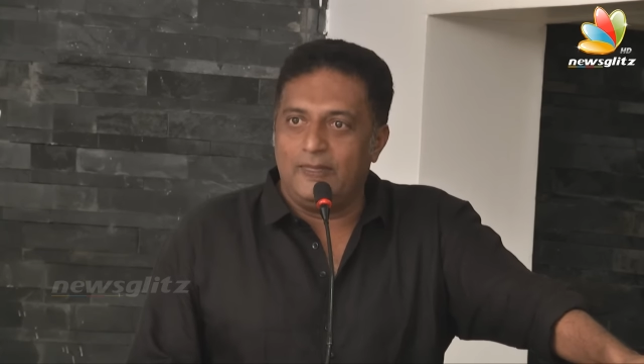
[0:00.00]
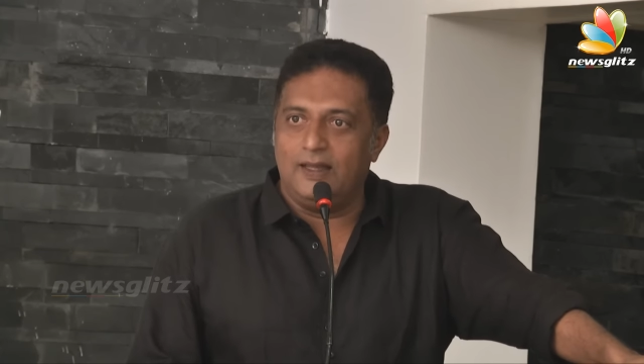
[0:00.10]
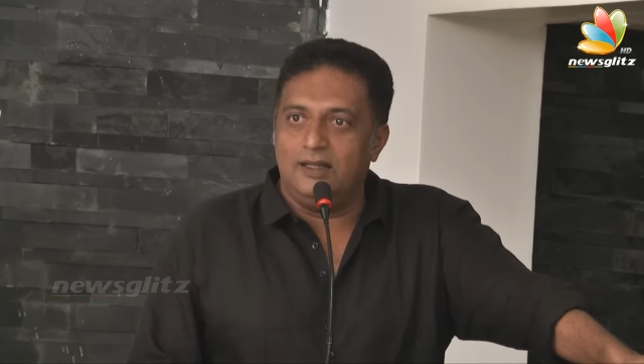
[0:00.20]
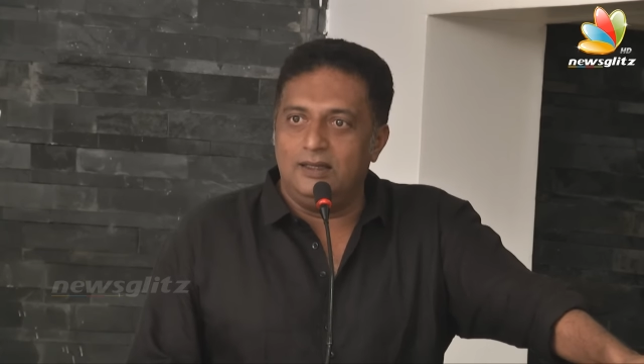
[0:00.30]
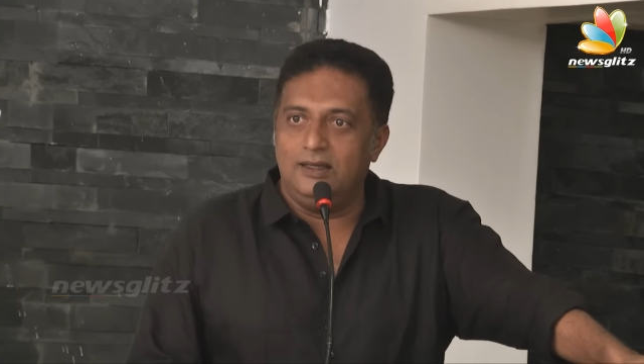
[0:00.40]

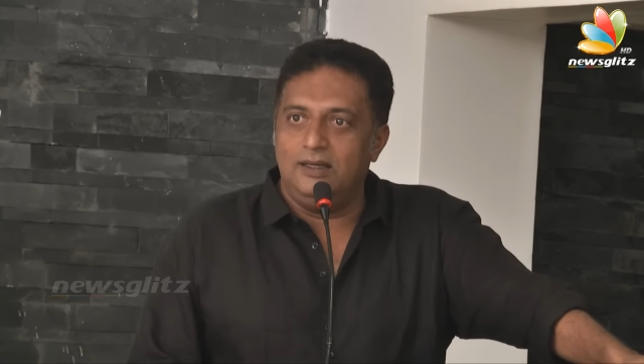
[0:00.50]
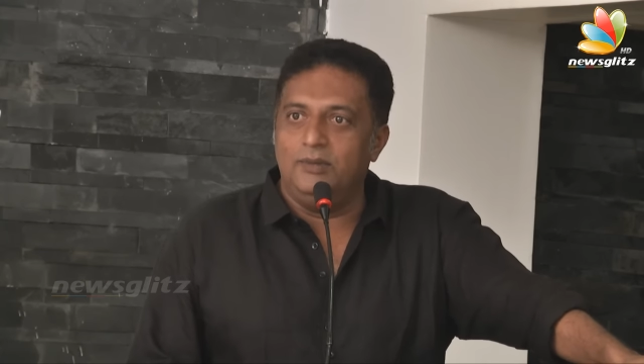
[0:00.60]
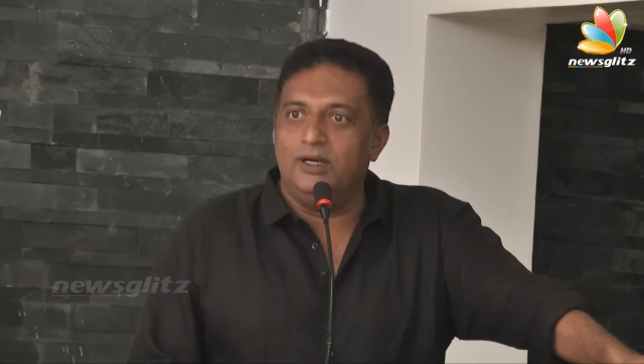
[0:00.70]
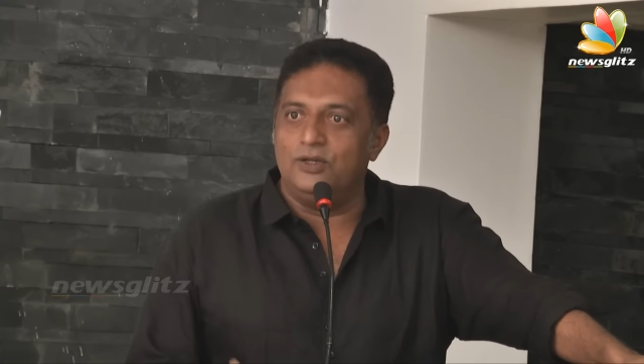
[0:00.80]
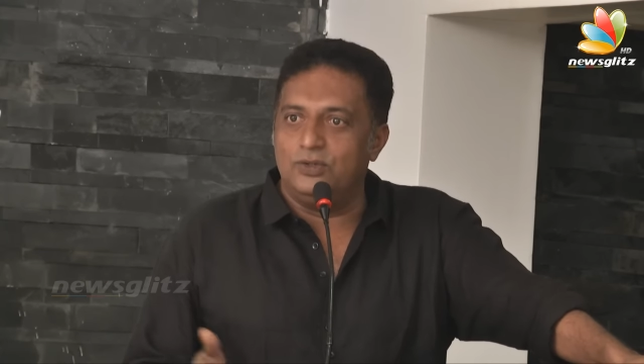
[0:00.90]
And then he
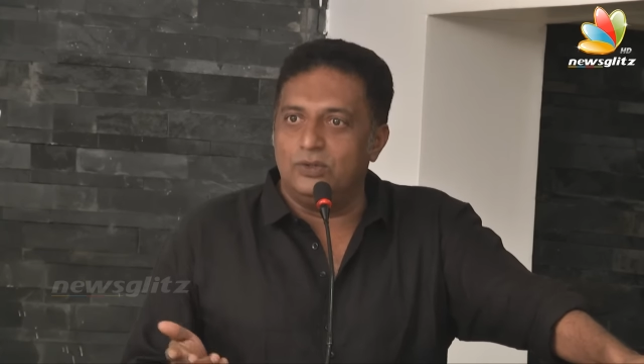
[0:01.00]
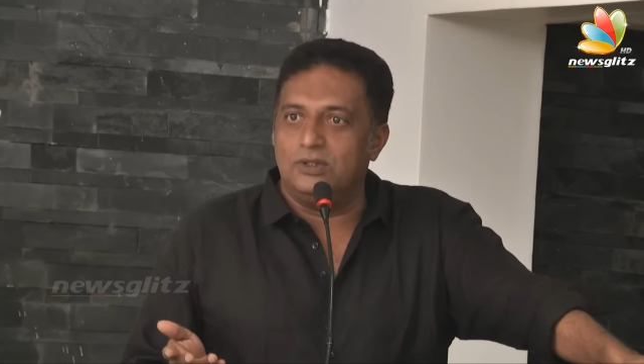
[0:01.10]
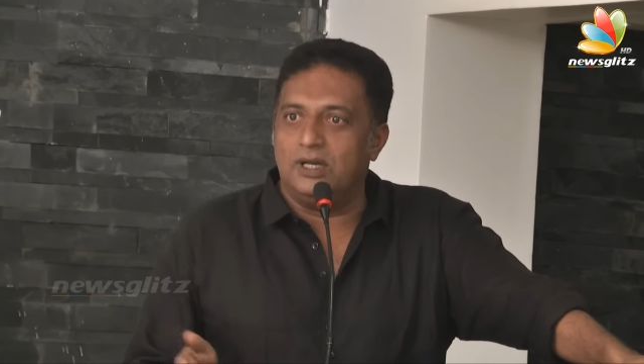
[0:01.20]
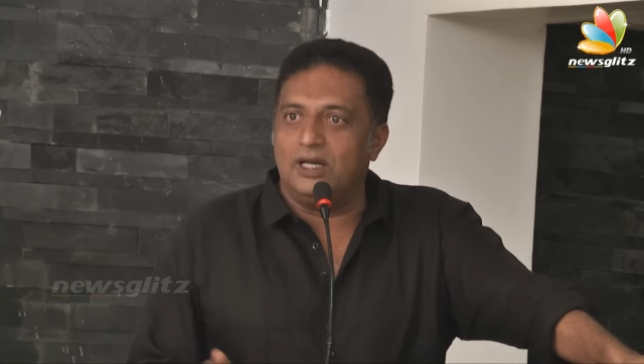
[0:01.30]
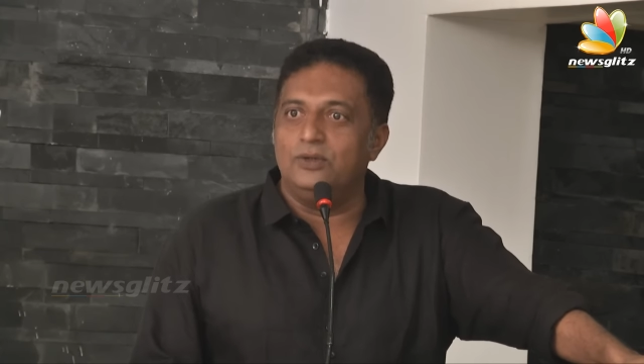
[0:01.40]
made a joke
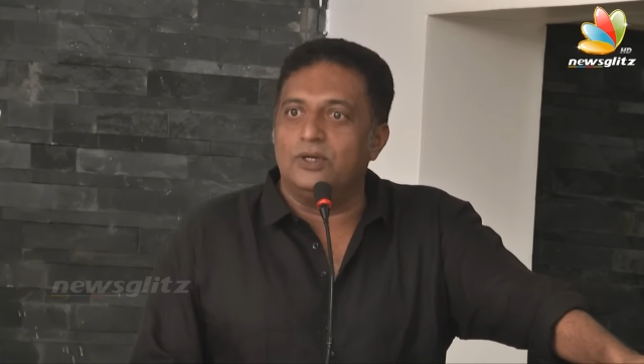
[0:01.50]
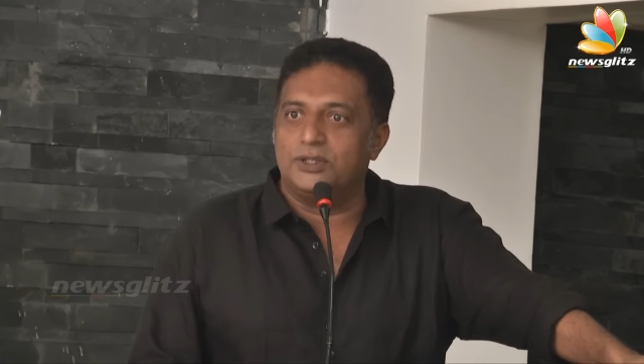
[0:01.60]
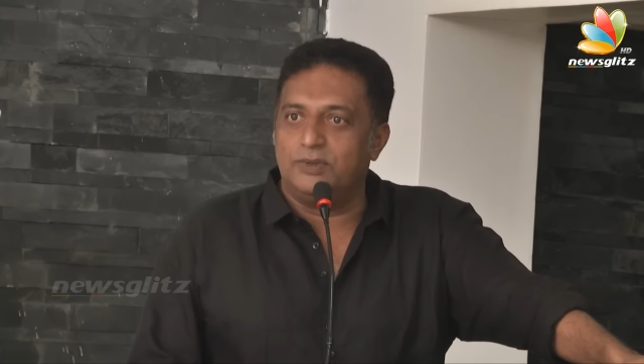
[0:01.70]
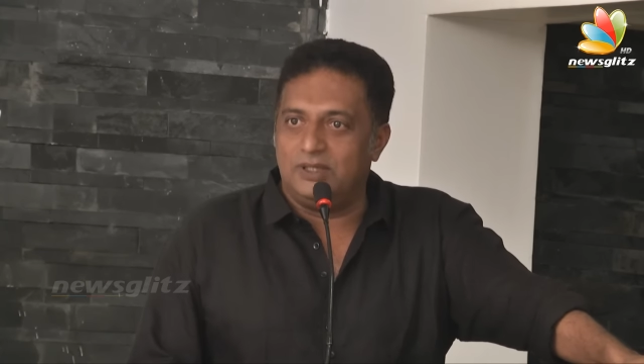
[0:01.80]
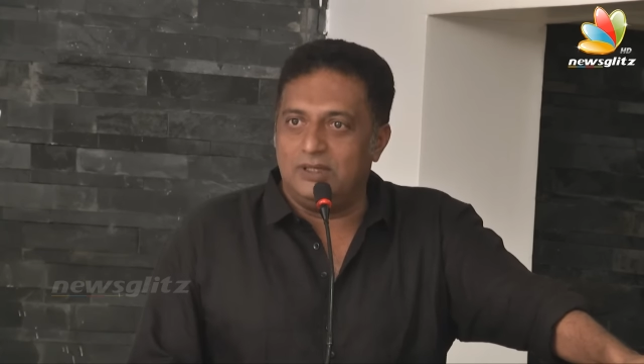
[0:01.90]
that, are you
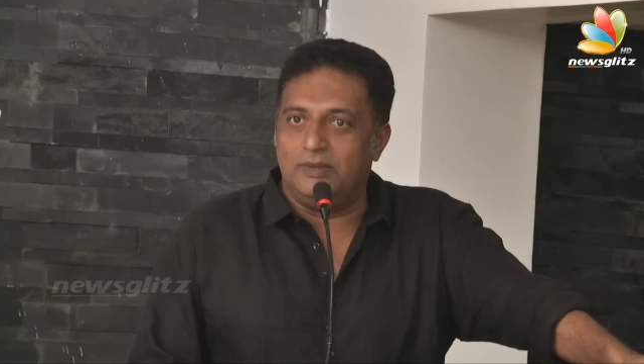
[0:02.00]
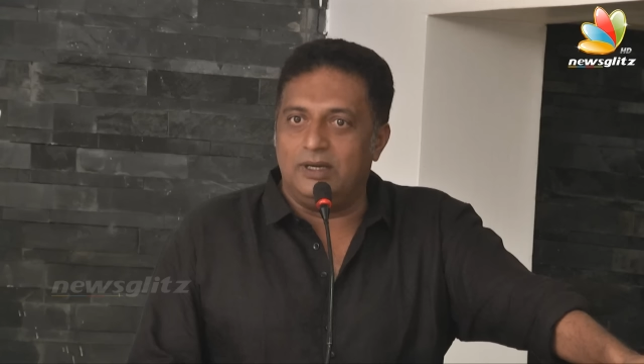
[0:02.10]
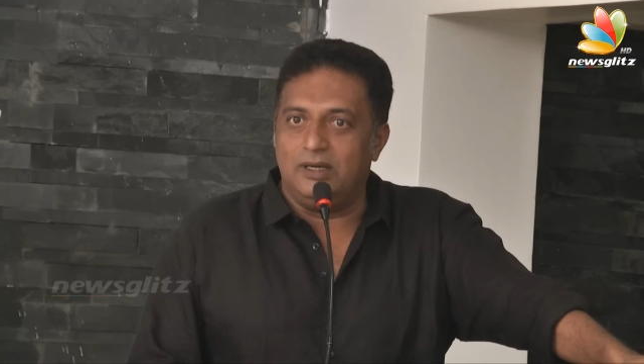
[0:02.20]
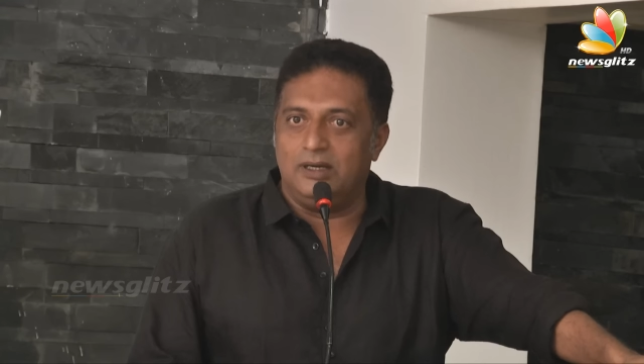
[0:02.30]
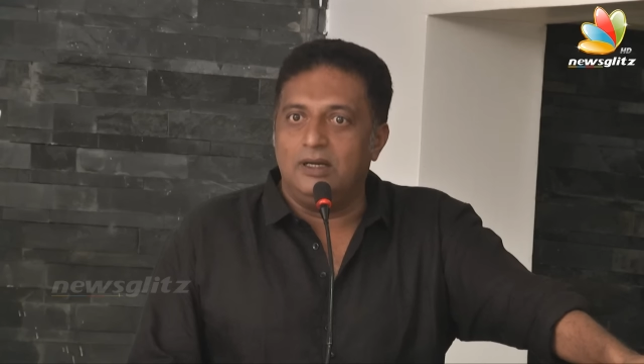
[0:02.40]

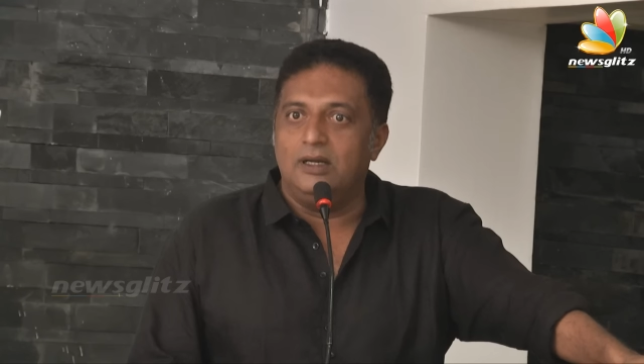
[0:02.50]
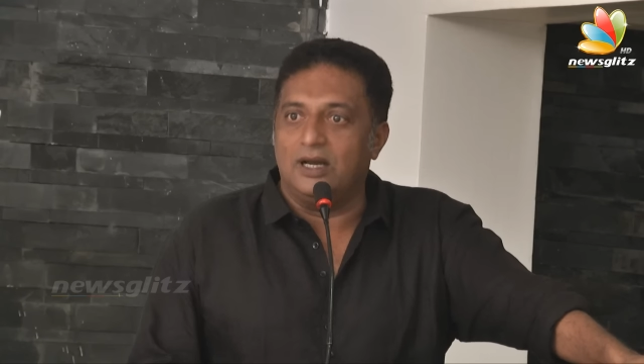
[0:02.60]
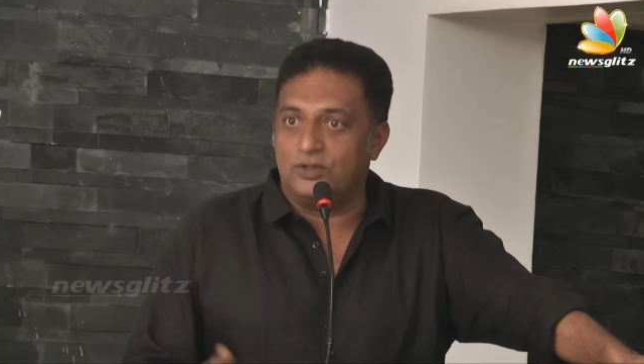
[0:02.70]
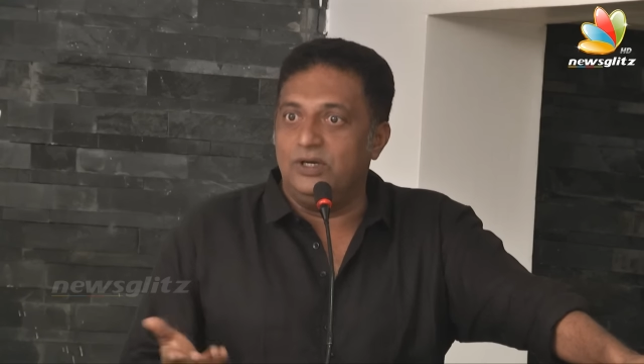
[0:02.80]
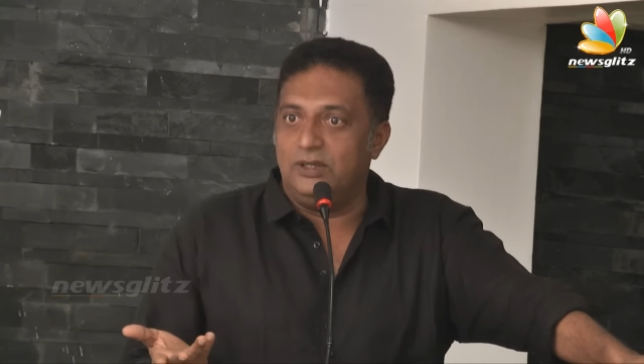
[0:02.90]
Ashwatthaman? And
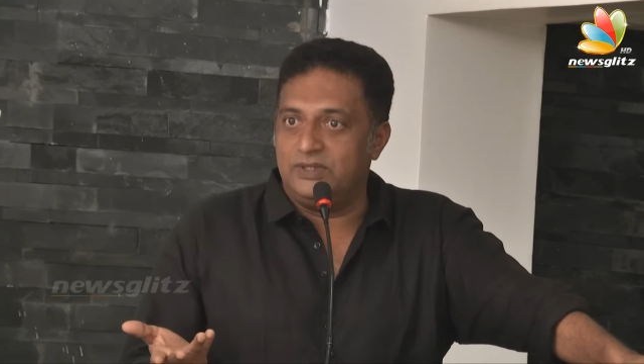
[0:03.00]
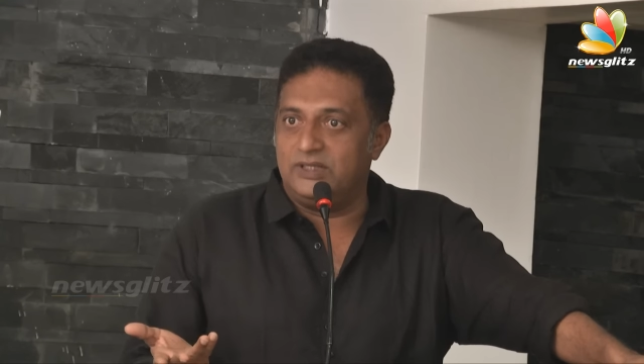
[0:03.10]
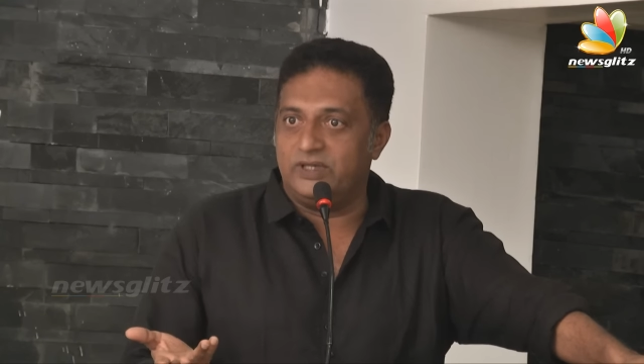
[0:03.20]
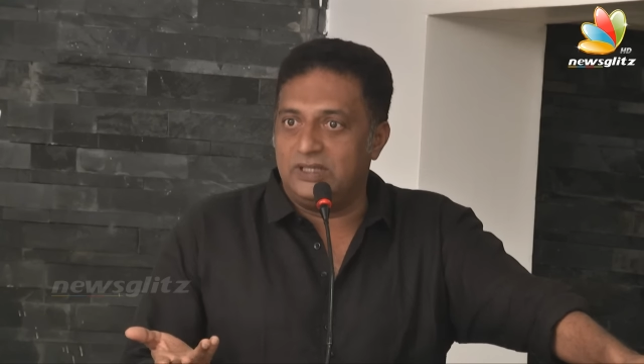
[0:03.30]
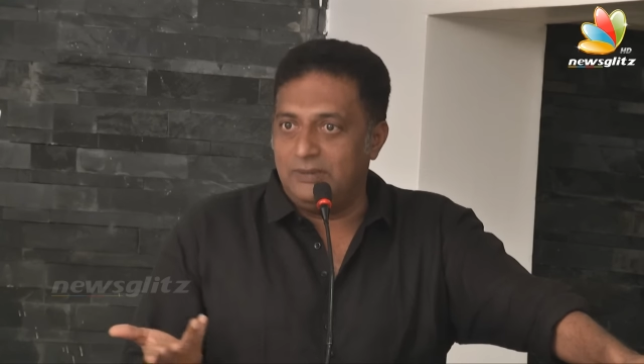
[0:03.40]
actually it was
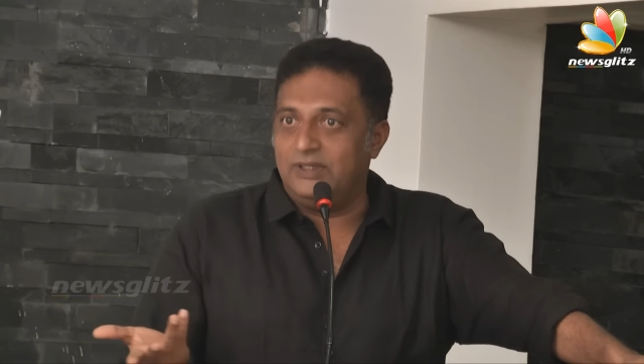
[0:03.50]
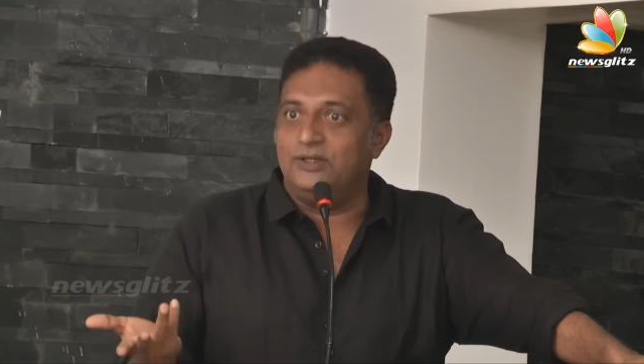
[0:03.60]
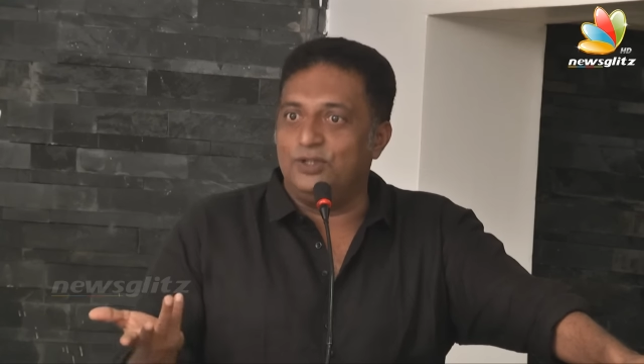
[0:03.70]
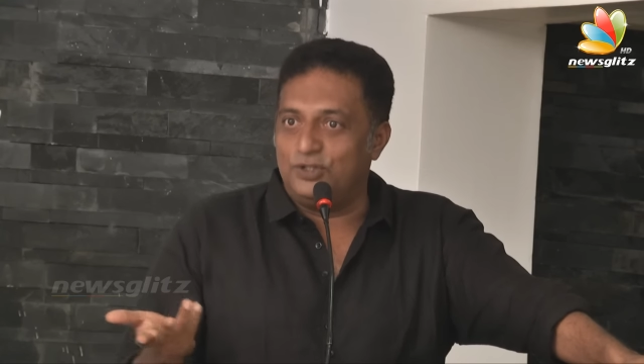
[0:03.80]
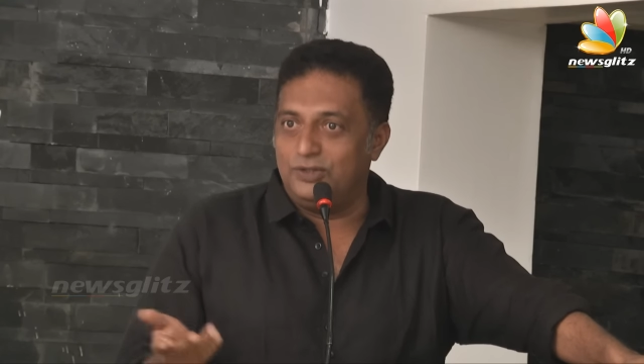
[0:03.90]
Ashwatthaman, there
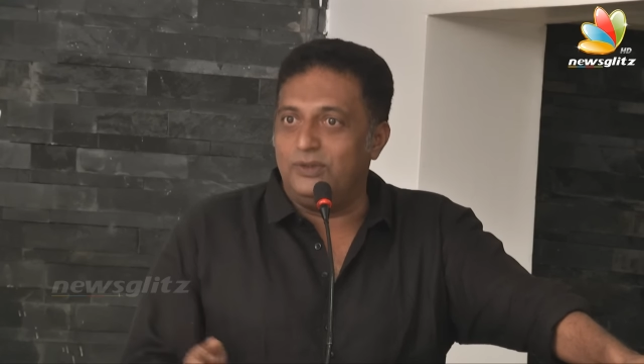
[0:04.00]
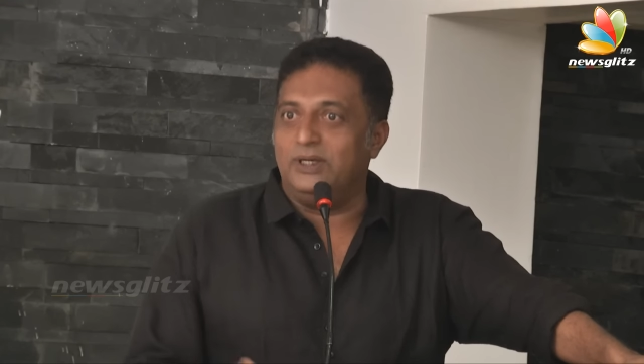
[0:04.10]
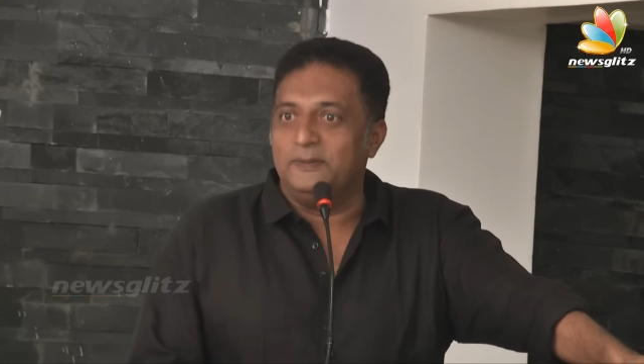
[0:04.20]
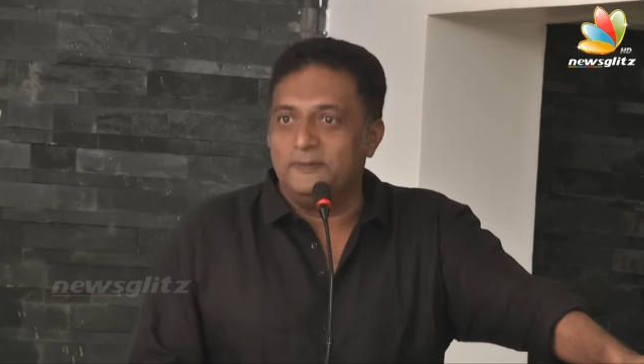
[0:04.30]
is a story.